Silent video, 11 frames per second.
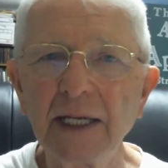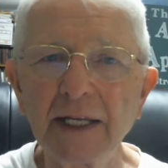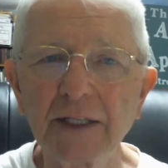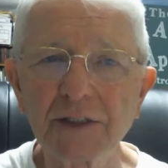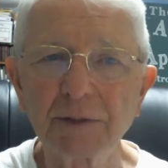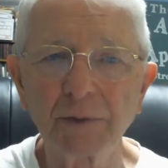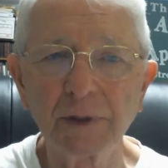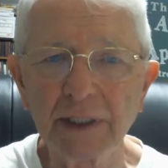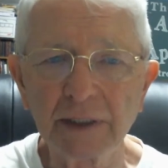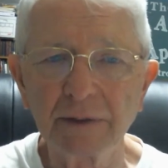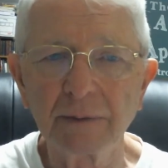It's
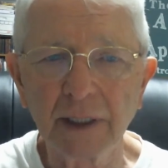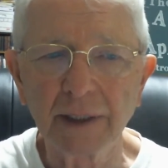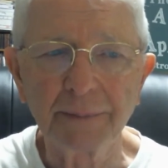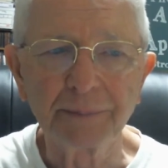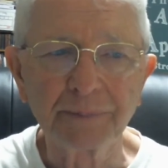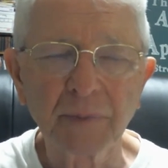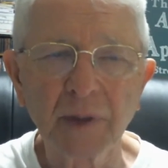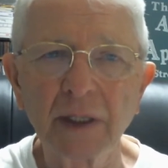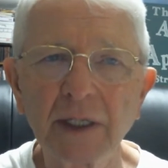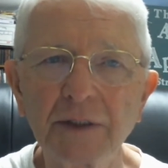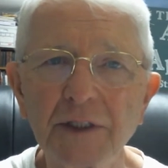really
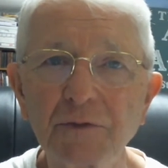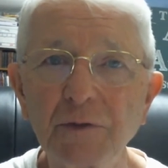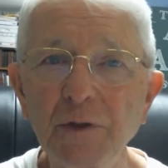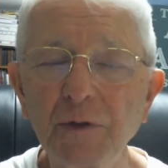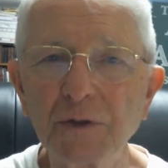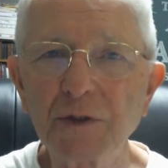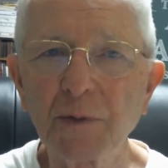diffused